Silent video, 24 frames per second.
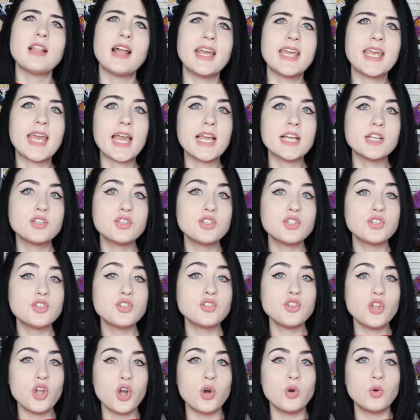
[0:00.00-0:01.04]
like a
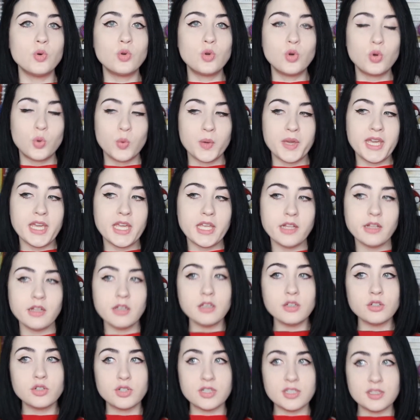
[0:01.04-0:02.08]
snow
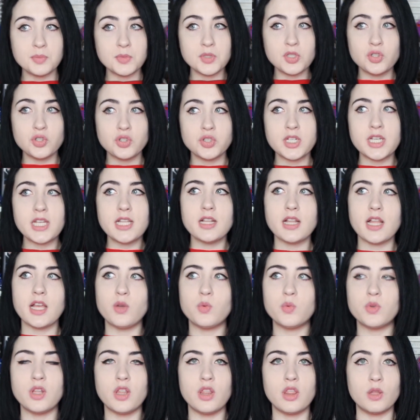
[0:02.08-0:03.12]
queen Christmas tree,
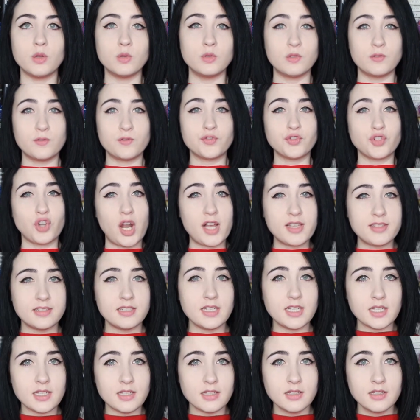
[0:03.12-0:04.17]
like one of those
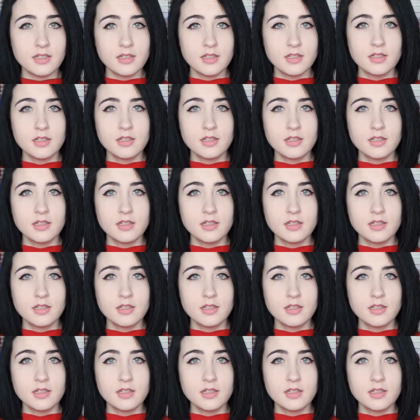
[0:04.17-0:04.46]
frosted